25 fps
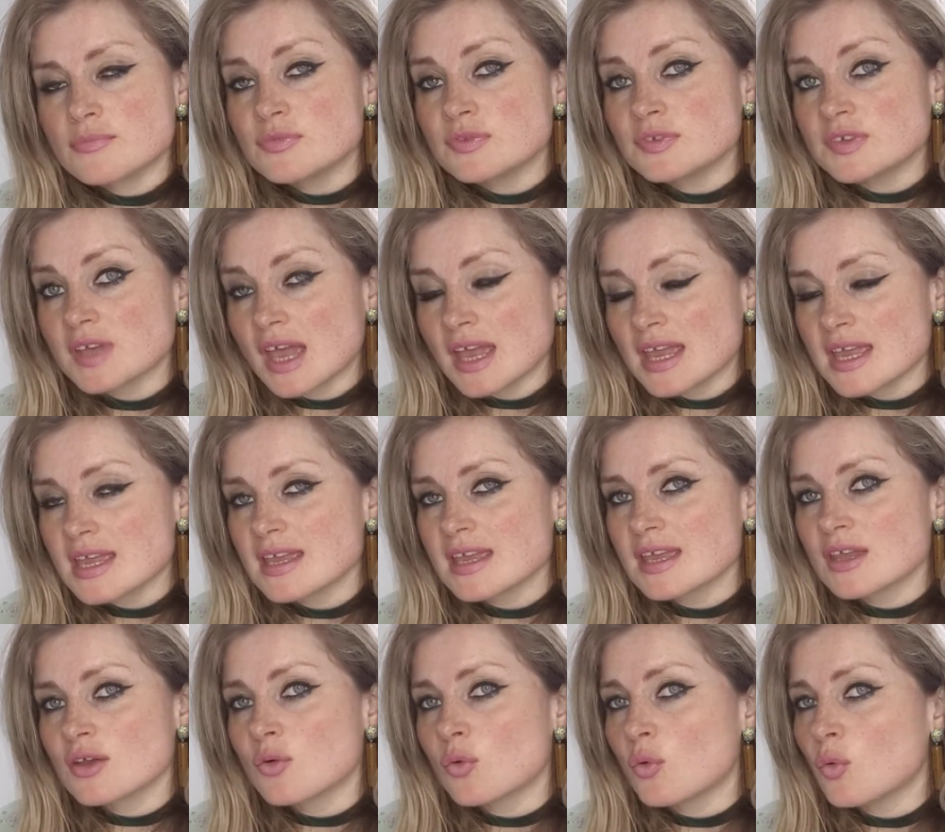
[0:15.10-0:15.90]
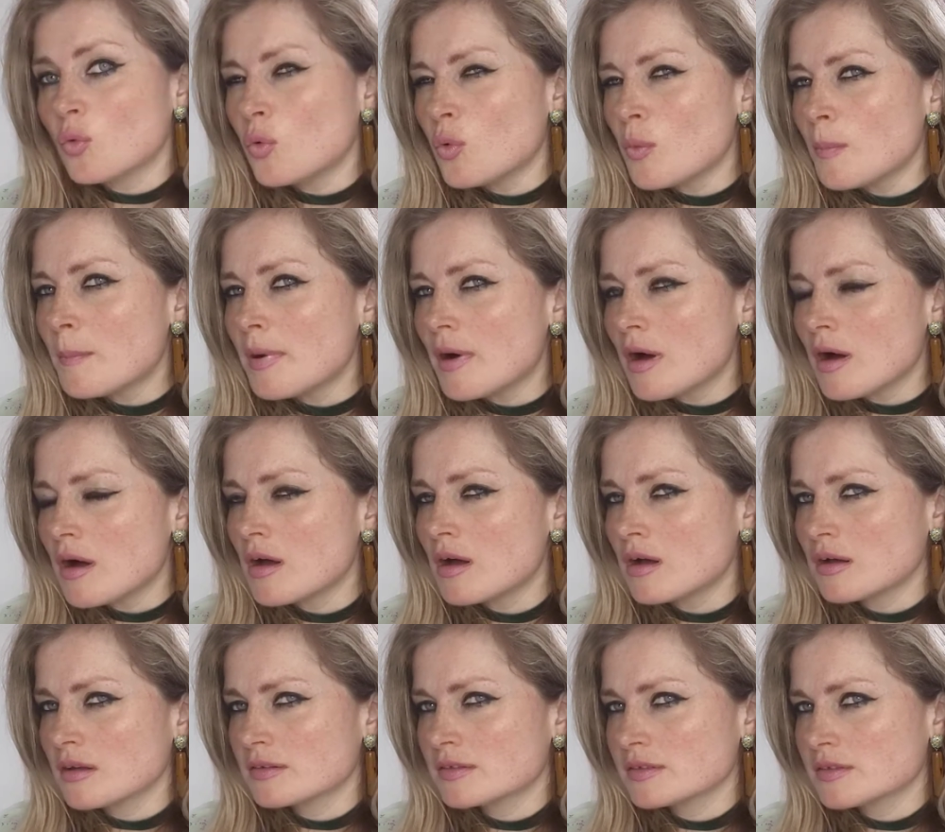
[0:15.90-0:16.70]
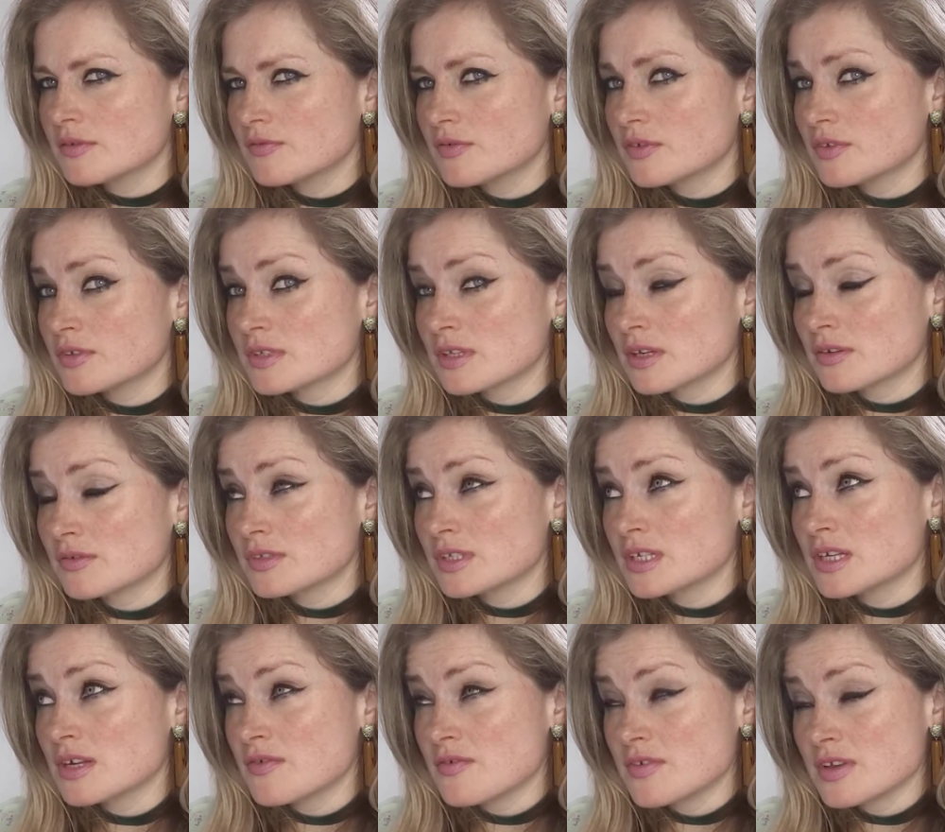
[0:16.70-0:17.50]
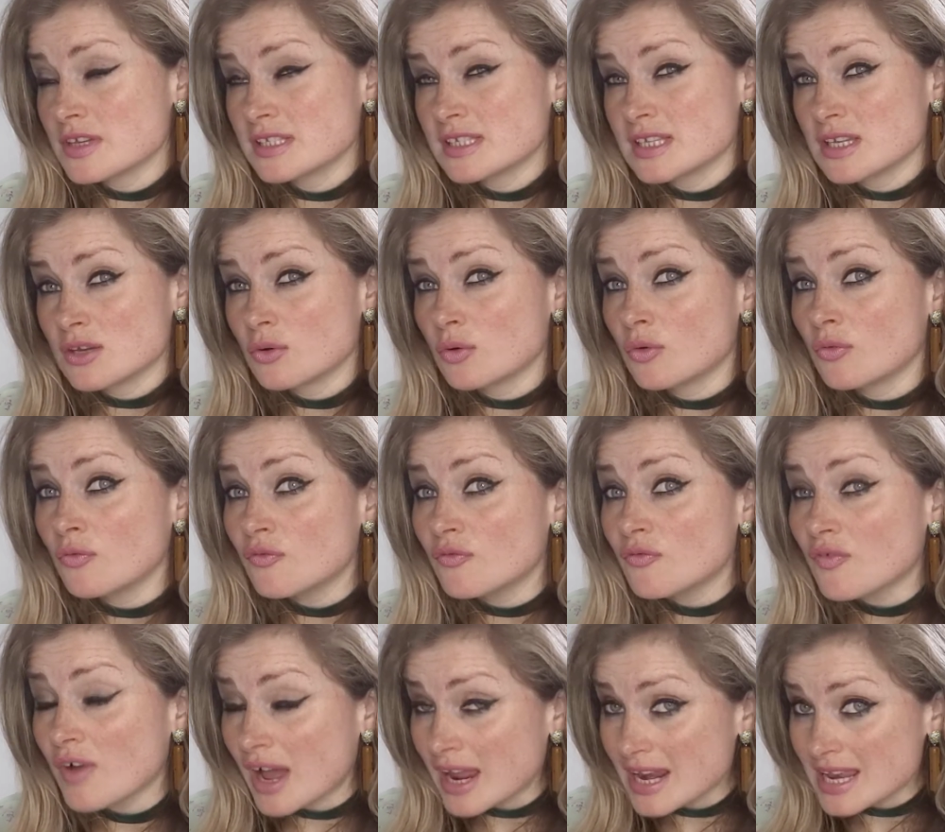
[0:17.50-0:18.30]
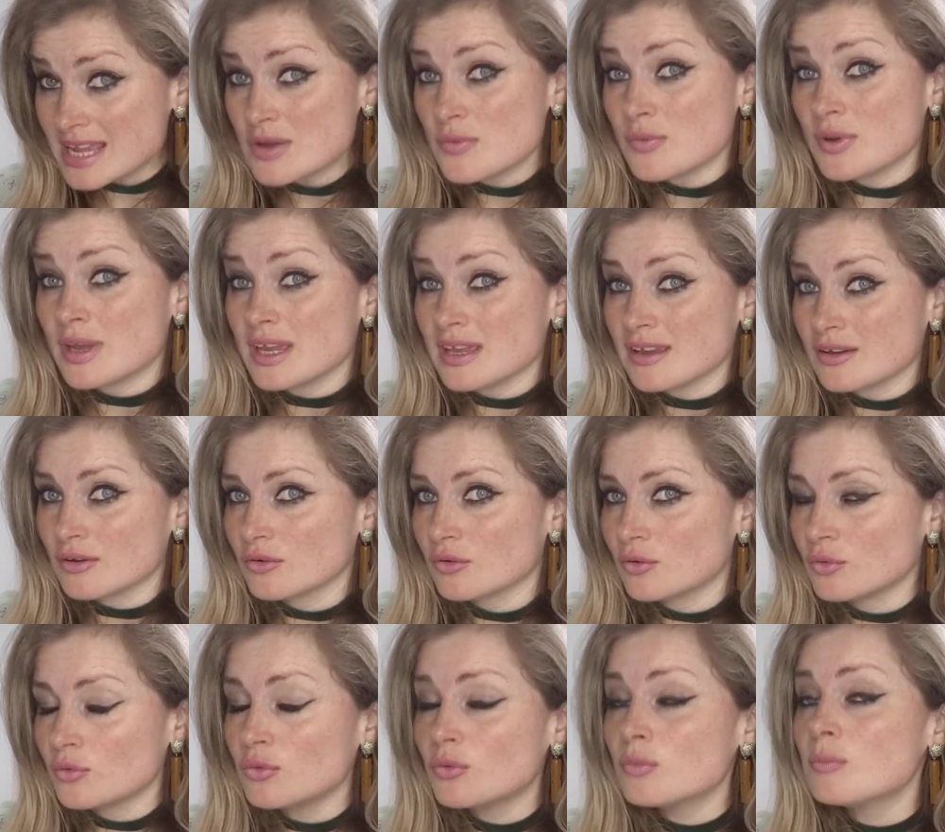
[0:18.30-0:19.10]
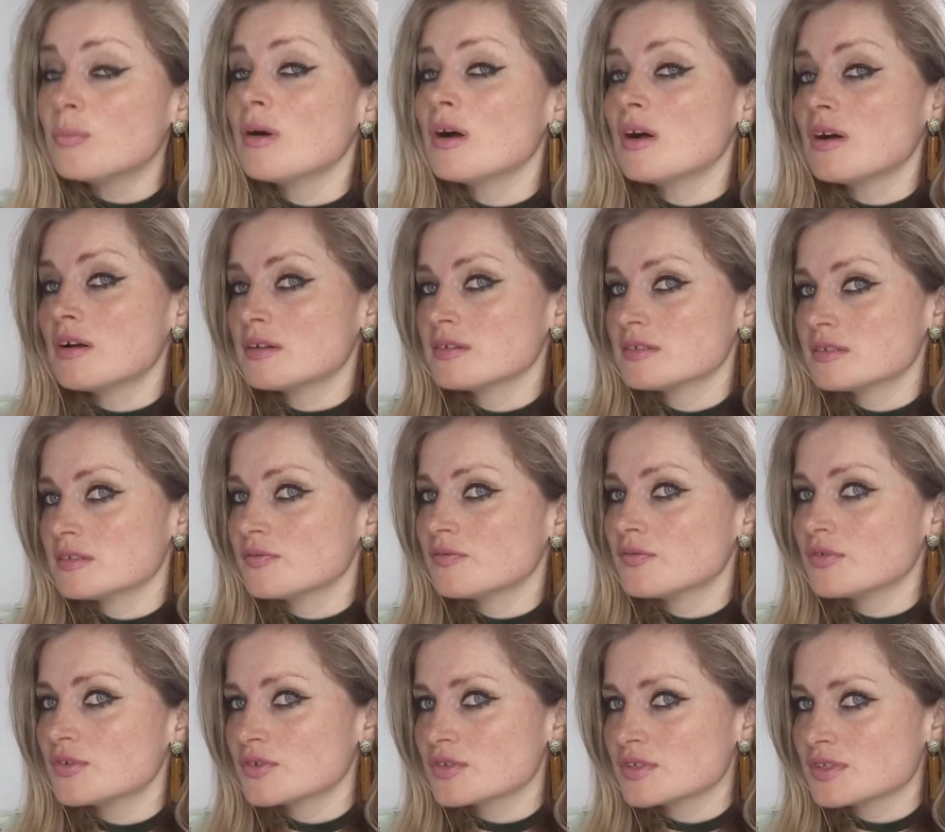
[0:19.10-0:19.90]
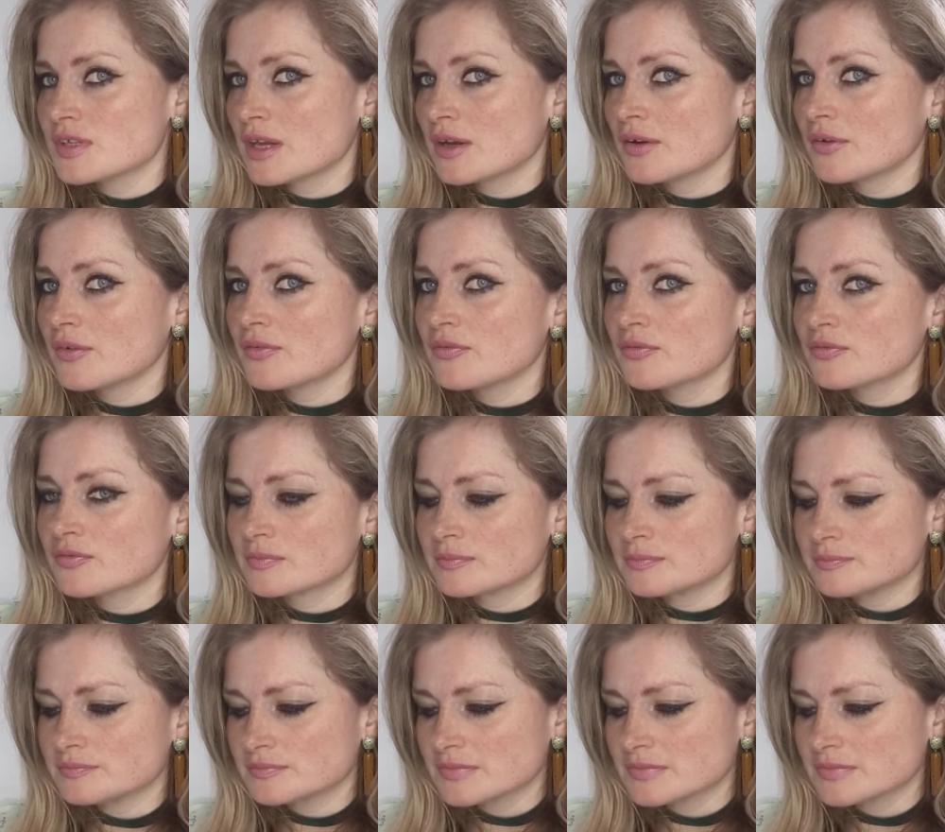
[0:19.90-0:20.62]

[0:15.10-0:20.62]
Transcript: taking all parts of yourself seriously, or valuing all parts of yourself,